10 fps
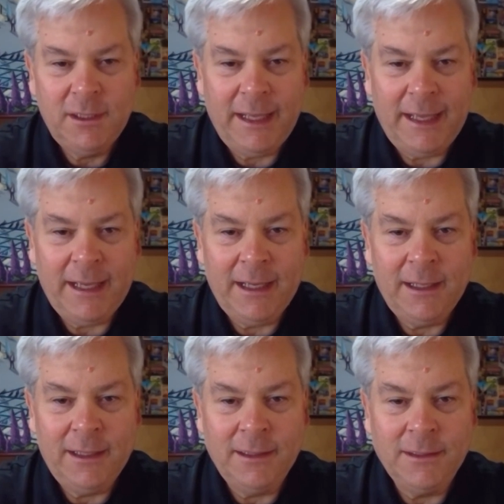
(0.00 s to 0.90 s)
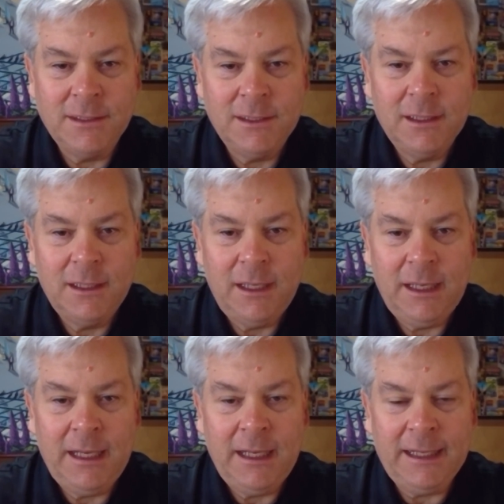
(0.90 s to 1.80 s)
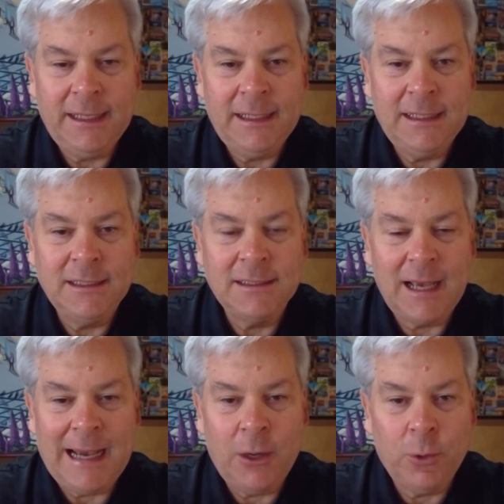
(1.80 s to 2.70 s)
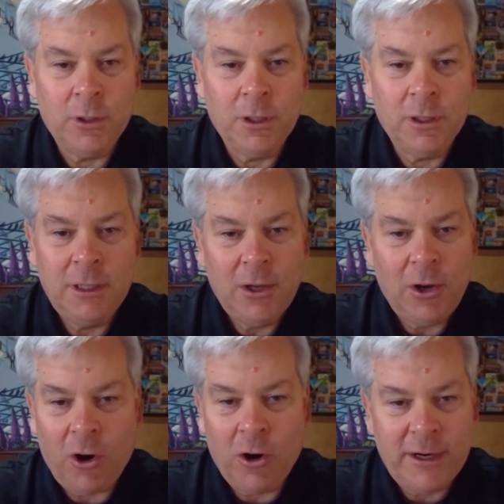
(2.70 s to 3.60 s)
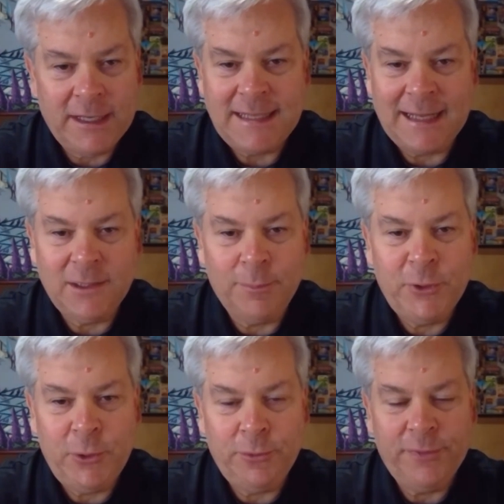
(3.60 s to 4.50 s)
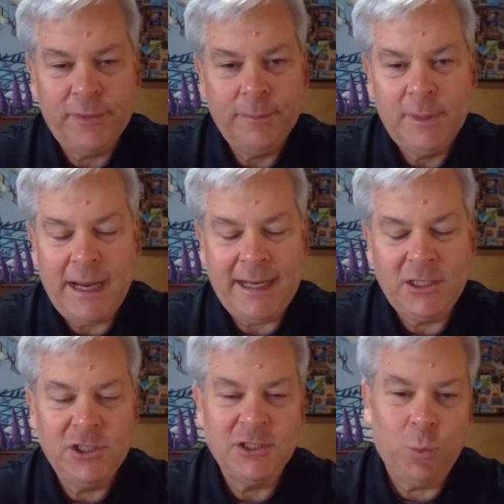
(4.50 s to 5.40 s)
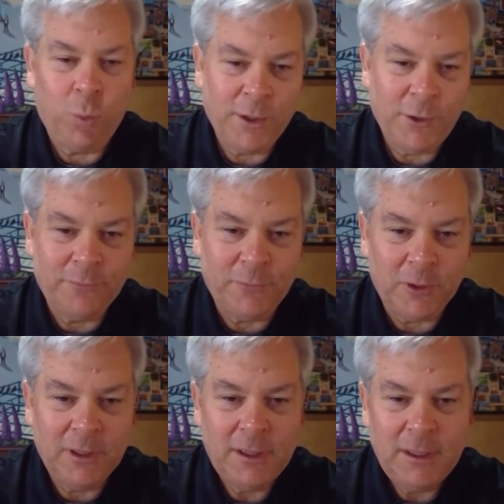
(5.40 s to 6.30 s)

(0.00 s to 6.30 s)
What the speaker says: and he is our artist at the booth, and he's just wonderful.